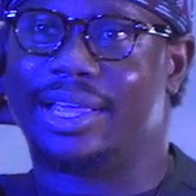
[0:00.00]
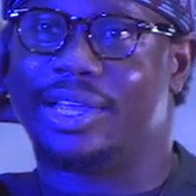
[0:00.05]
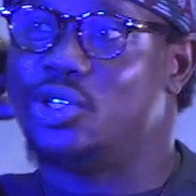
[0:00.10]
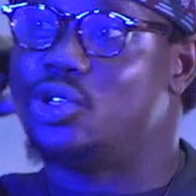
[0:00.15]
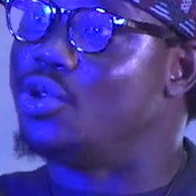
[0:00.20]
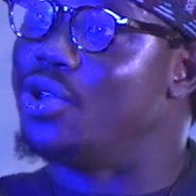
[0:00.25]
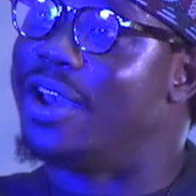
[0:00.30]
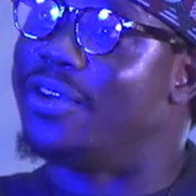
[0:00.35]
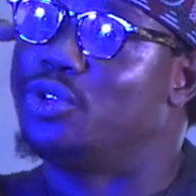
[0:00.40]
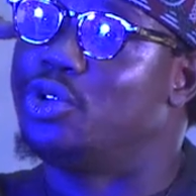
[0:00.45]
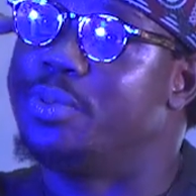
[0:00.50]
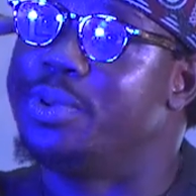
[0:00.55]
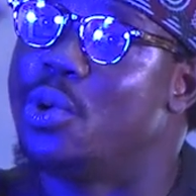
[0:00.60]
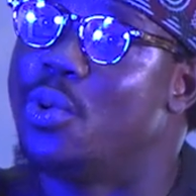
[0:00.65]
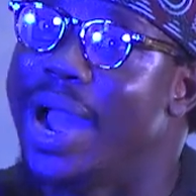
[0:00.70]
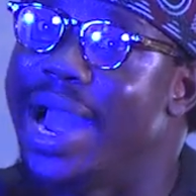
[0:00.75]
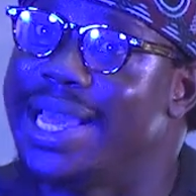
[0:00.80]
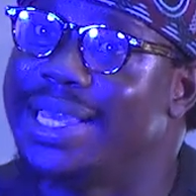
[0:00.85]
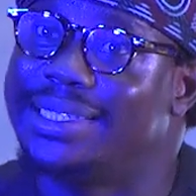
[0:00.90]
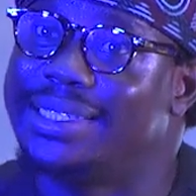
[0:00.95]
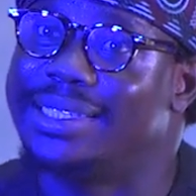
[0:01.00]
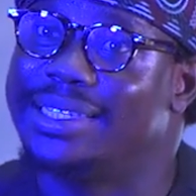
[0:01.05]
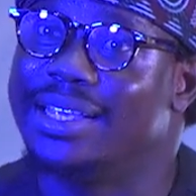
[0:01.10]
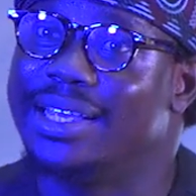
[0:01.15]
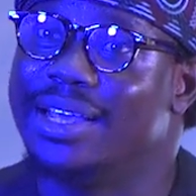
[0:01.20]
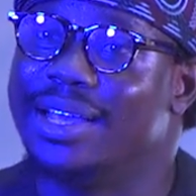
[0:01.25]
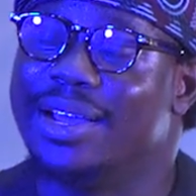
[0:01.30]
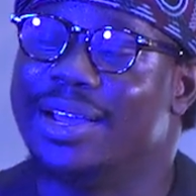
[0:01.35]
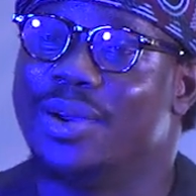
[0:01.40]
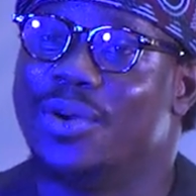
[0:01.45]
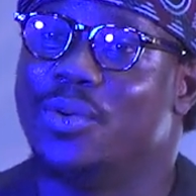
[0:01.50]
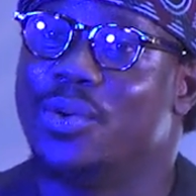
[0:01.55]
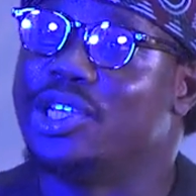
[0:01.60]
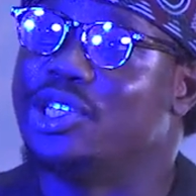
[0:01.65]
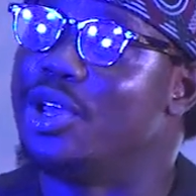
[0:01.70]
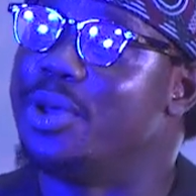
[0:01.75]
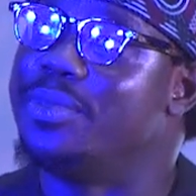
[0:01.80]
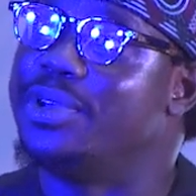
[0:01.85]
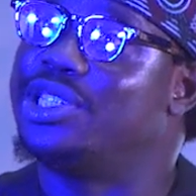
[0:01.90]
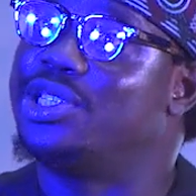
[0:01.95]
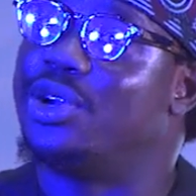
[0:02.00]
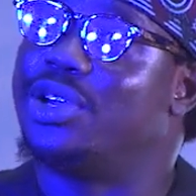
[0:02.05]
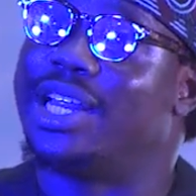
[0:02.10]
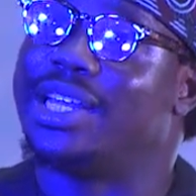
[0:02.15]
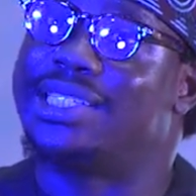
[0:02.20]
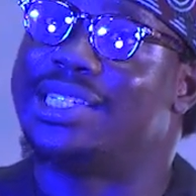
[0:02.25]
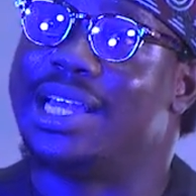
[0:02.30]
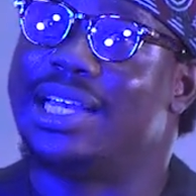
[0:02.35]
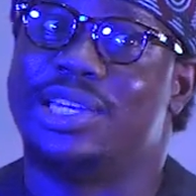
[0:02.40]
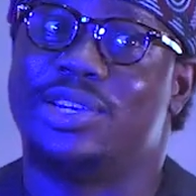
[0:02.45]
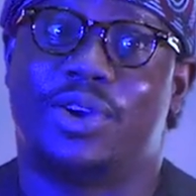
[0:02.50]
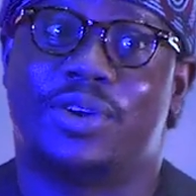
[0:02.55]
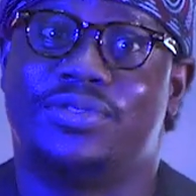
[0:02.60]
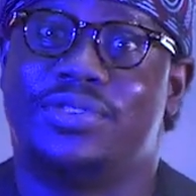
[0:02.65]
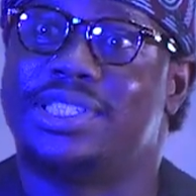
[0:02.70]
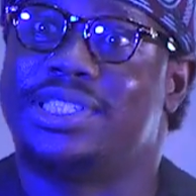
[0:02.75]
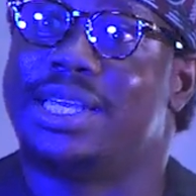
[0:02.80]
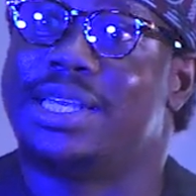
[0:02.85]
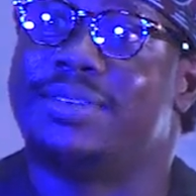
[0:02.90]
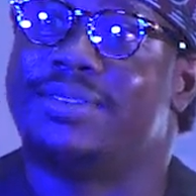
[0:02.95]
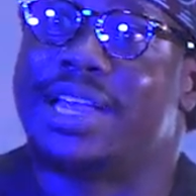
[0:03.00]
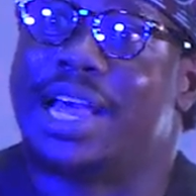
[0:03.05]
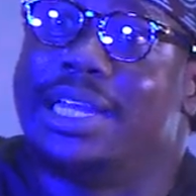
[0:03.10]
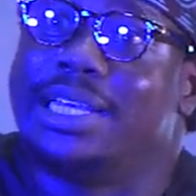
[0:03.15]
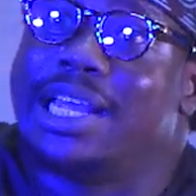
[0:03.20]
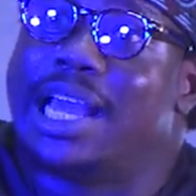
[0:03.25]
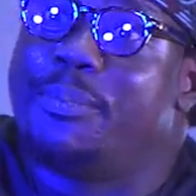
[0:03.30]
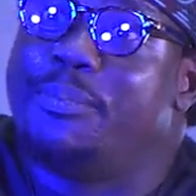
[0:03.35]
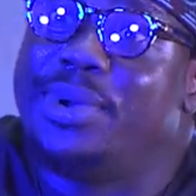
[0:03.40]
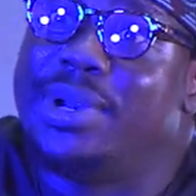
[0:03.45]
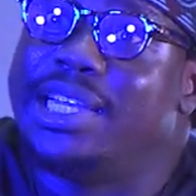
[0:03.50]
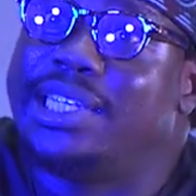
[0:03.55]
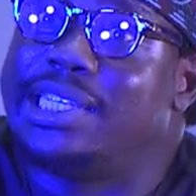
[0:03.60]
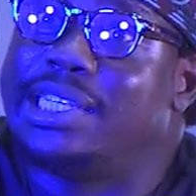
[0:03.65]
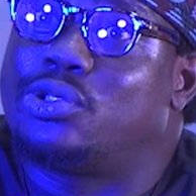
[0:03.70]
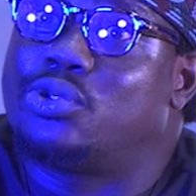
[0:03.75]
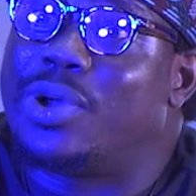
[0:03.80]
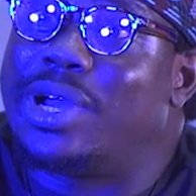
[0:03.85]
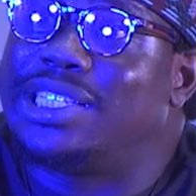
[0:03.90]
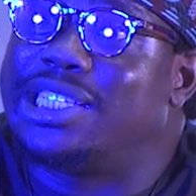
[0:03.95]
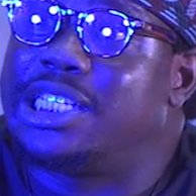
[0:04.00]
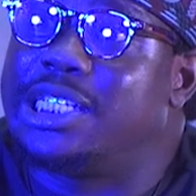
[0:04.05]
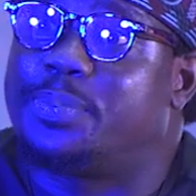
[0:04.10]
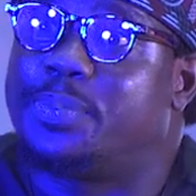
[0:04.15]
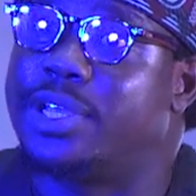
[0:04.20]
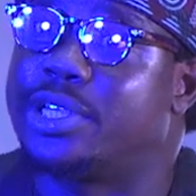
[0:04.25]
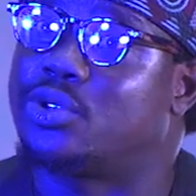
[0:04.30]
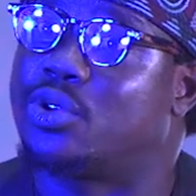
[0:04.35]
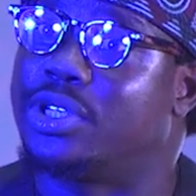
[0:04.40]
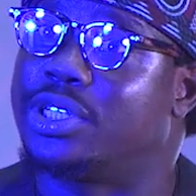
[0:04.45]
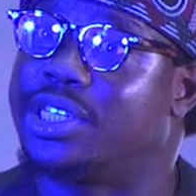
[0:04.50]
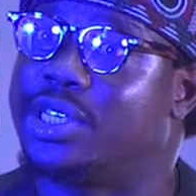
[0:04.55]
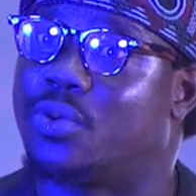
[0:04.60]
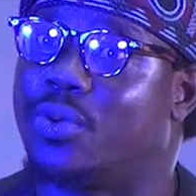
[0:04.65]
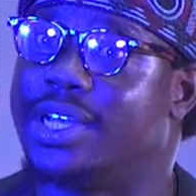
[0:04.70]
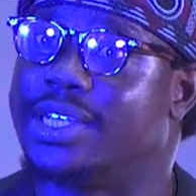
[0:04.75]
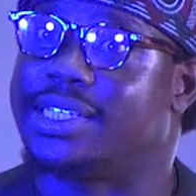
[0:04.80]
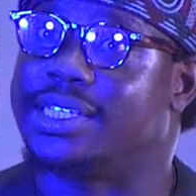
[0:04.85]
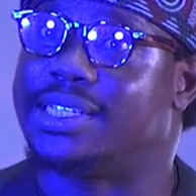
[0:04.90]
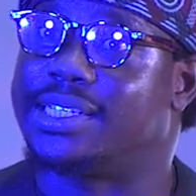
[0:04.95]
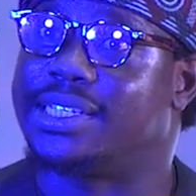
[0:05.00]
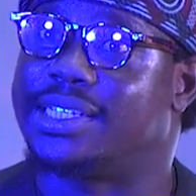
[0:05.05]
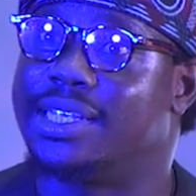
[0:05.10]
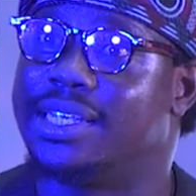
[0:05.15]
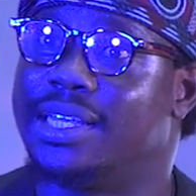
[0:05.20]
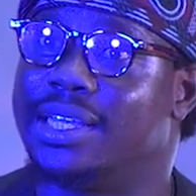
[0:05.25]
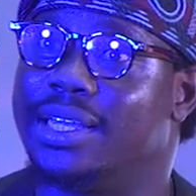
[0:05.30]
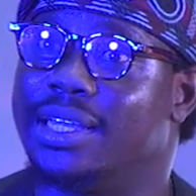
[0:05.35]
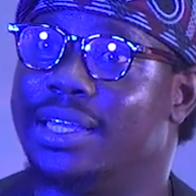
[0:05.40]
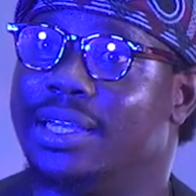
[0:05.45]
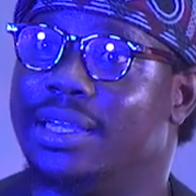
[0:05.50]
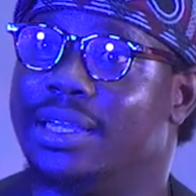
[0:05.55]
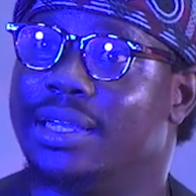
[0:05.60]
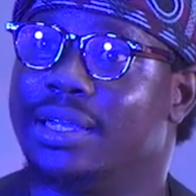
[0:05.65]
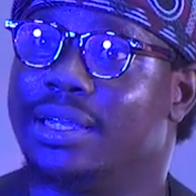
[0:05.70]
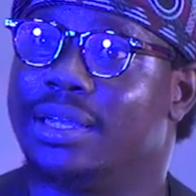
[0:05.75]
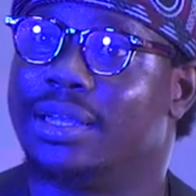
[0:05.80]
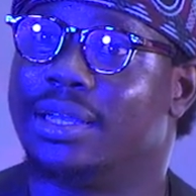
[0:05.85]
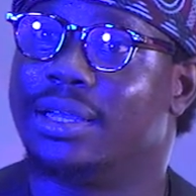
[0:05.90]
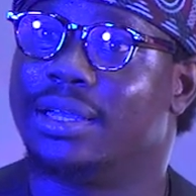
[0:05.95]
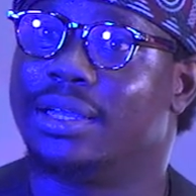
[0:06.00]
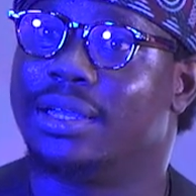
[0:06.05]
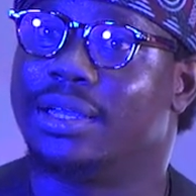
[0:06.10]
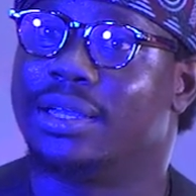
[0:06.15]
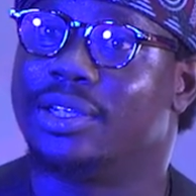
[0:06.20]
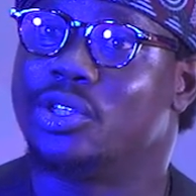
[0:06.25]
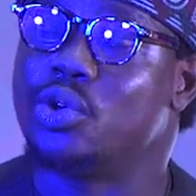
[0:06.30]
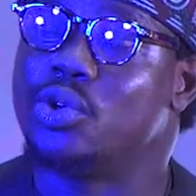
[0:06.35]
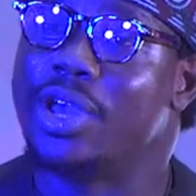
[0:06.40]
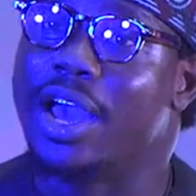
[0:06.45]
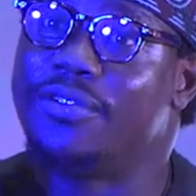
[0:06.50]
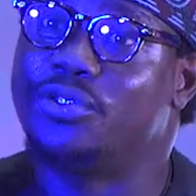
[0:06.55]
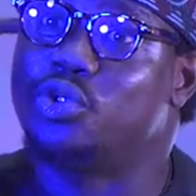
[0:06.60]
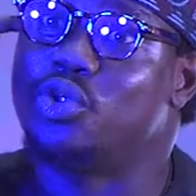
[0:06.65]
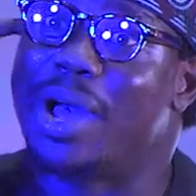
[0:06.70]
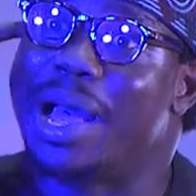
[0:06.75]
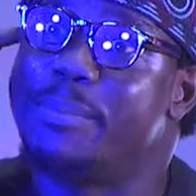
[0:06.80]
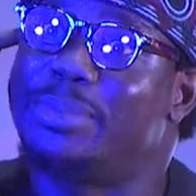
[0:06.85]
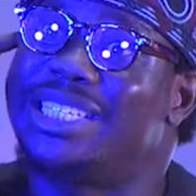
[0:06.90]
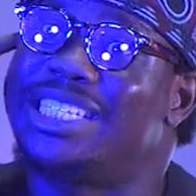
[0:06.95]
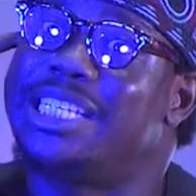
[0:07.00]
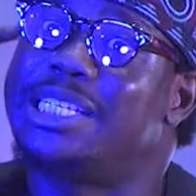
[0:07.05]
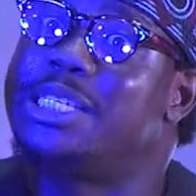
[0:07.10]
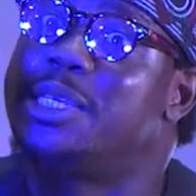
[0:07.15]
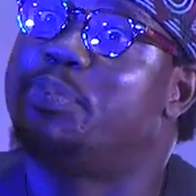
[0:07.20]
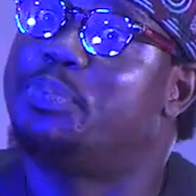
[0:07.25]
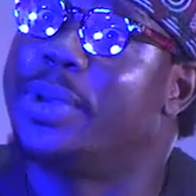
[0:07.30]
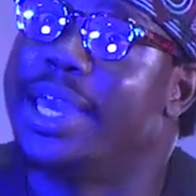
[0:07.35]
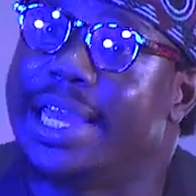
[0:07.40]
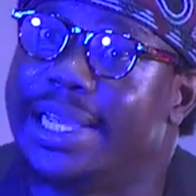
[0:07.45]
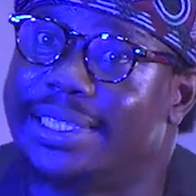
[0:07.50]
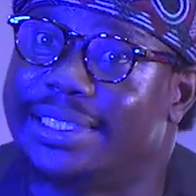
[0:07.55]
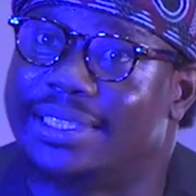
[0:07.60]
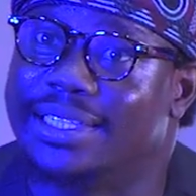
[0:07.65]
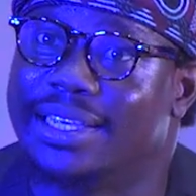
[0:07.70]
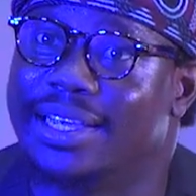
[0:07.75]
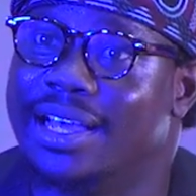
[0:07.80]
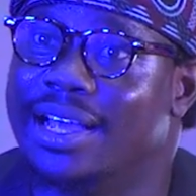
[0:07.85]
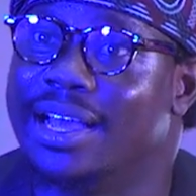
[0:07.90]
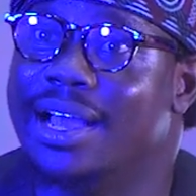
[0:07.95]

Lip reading: So you have to be wise. Wisdom is the understanding of this and the ability to anticipate consequences. So you have to anticipate.